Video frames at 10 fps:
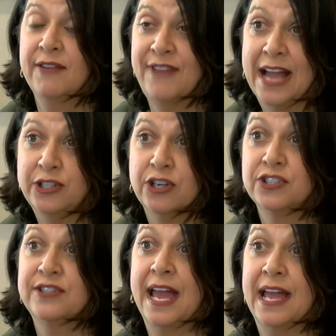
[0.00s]

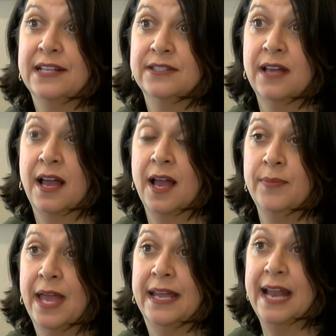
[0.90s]
factors that
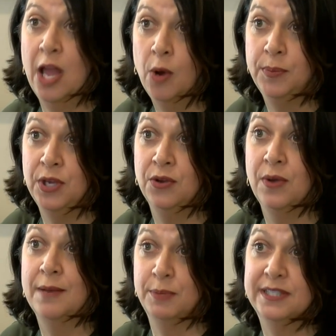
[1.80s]
um, that can help you
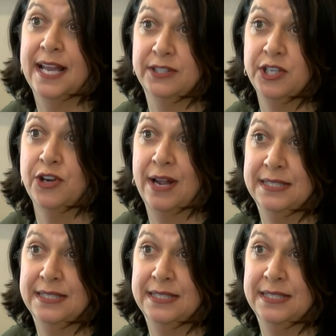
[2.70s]
in protecting your